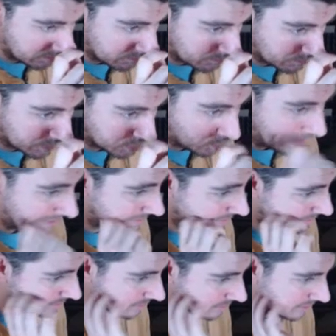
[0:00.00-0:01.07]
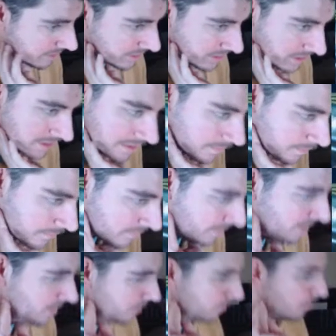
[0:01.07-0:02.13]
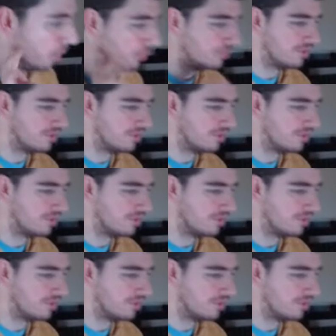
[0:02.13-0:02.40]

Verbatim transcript: The trends. Uh, da, da, da. Most